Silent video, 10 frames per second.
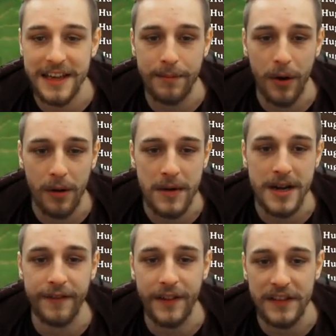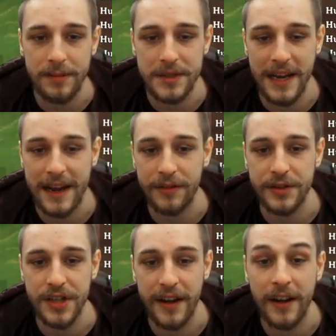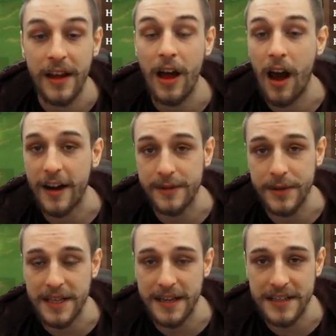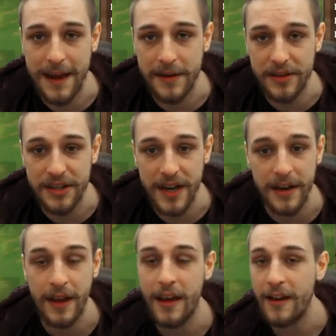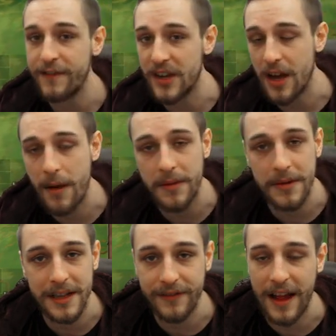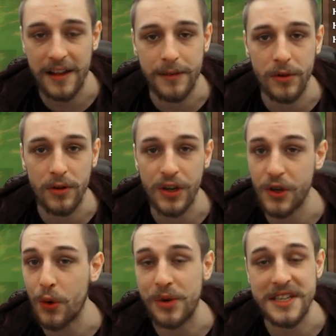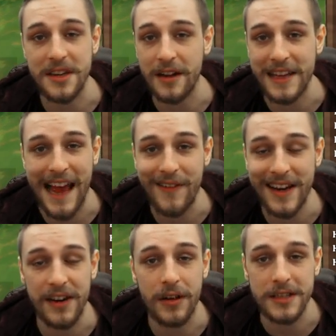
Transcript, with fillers: a permanent 50% health regen, 100% stamina regen. Phenomenally valuable, no reason not to have it at all